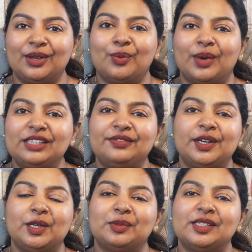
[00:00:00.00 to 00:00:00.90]
Once
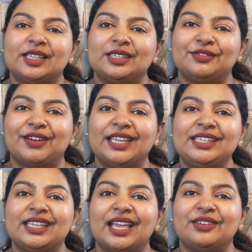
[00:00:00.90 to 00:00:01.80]
variables are
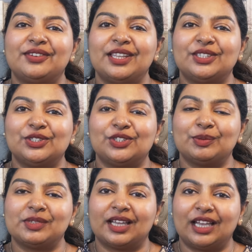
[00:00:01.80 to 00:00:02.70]
defined and
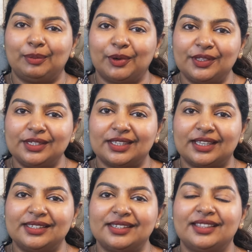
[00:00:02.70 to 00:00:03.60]
relationships are
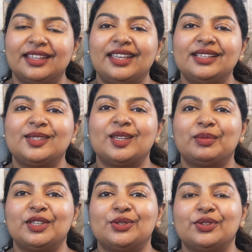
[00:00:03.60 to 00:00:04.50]
hypothesized, the next step
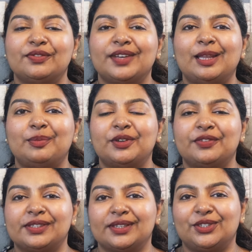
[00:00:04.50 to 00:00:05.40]
is to develop a
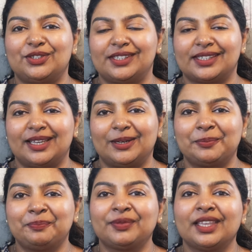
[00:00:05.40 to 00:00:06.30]
research design.
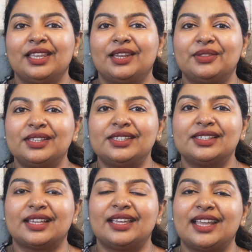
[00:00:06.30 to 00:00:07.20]
Now, this
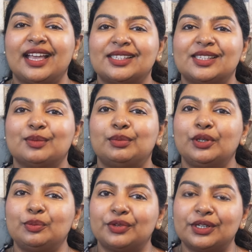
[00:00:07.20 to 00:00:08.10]
design acts as a
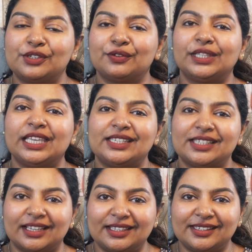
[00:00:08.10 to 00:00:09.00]
blueprint for the
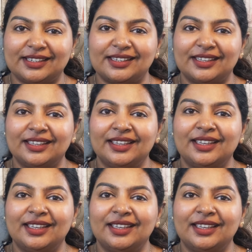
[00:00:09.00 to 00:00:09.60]
entire study.